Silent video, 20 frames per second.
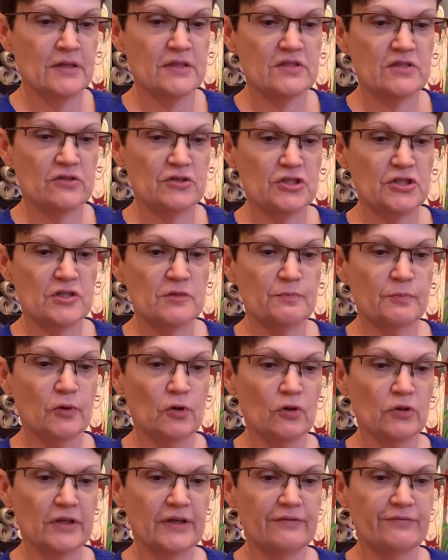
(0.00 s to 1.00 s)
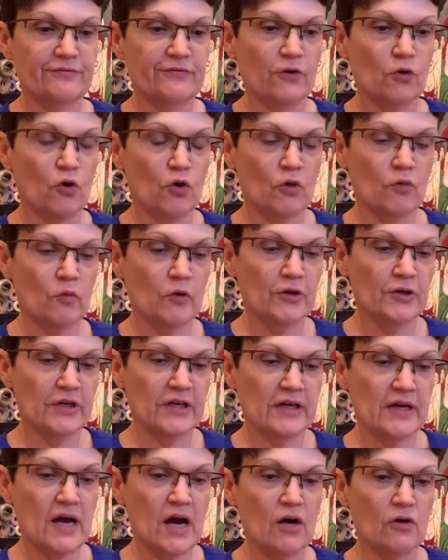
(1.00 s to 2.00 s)
So just pull it forward
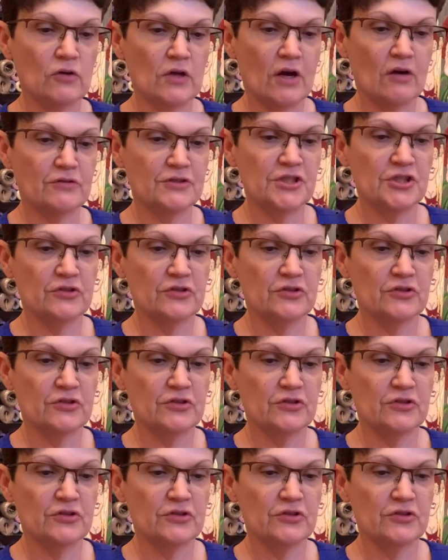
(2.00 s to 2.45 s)
and hold on